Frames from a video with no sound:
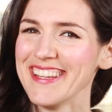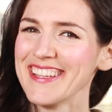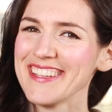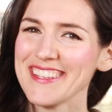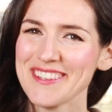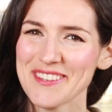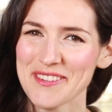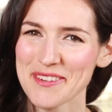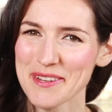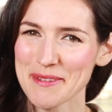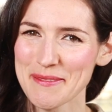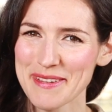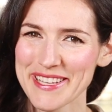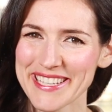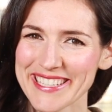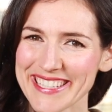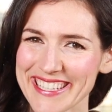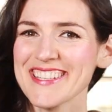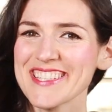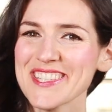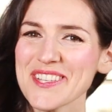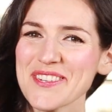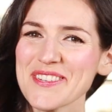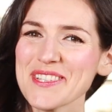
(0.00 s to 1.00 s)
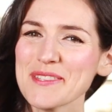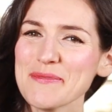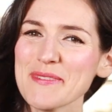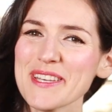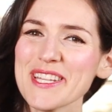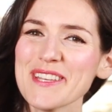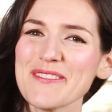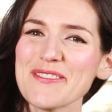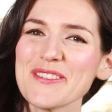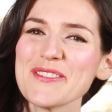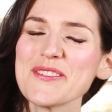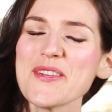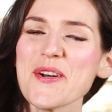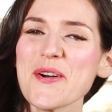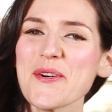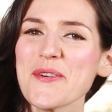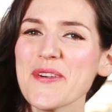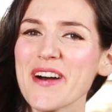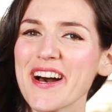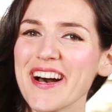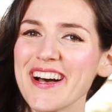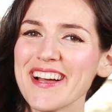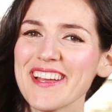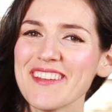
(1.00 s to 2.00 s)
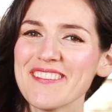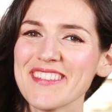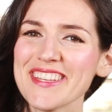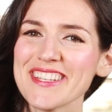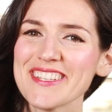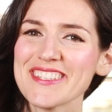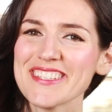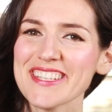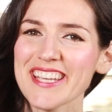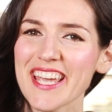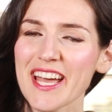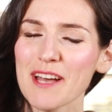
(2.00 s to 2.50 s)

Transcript: you know what I mean. So as many of you know, I'm into